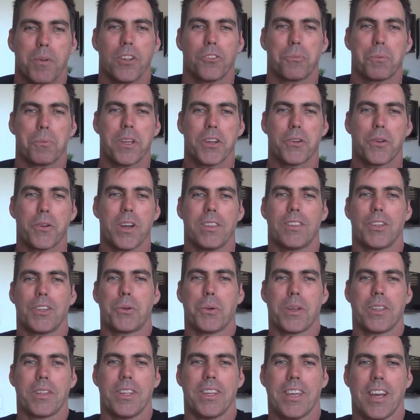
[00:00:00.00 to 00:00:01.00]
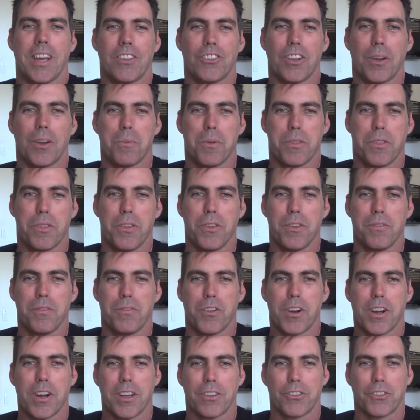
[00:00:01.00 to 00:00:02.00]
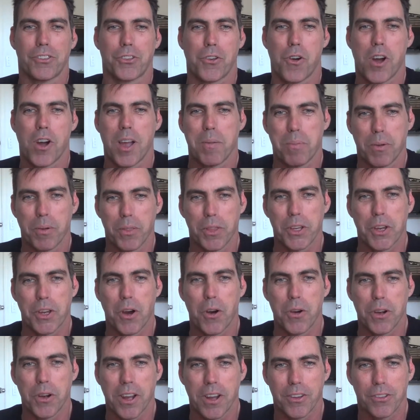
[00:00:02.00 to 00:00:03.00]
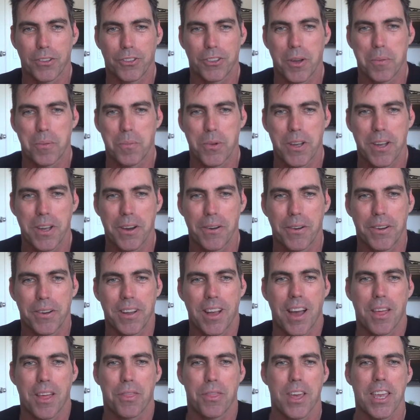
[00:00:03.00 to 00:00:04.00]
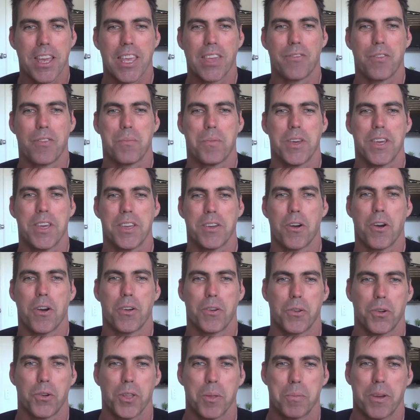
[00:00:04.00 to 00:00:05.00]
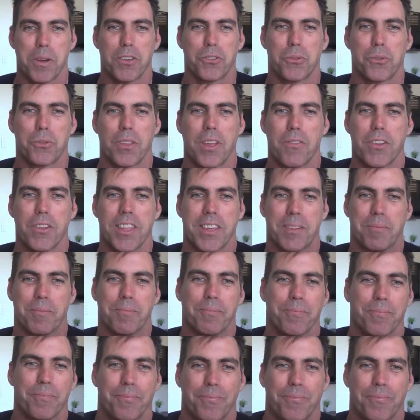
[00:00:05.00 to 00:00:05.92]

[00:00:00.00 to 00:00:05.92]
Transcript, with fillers: Well, it's been great to quickly catch up with you via Skype on the Gold Coast somewhere, and thank you for being on, and all the best with everything.